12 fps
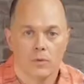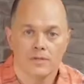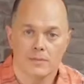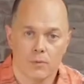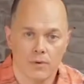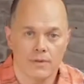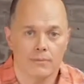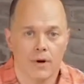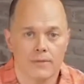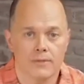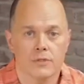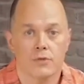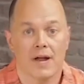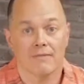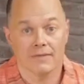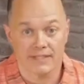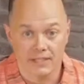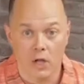Once more, the brothers
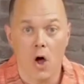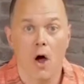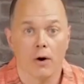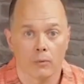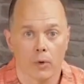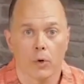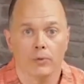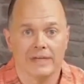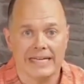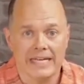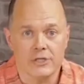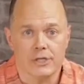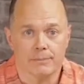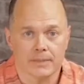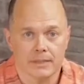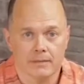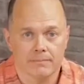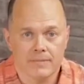traveled the long road to
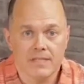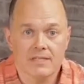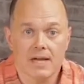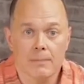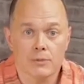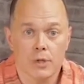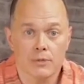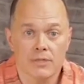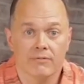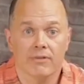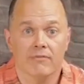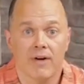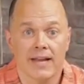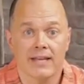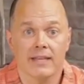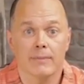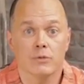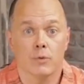Egypt. This time, Joseph
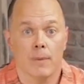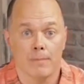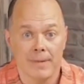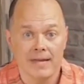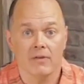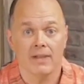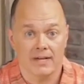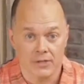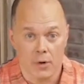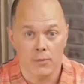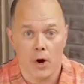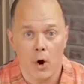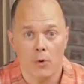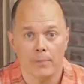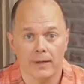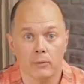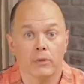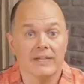invited them to a meal at his own
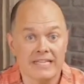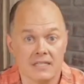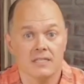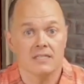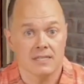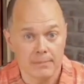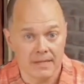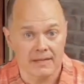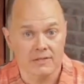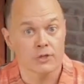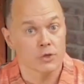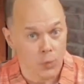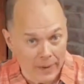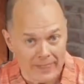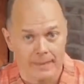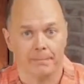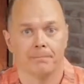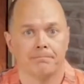home and released Simeon to
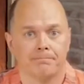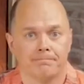join them.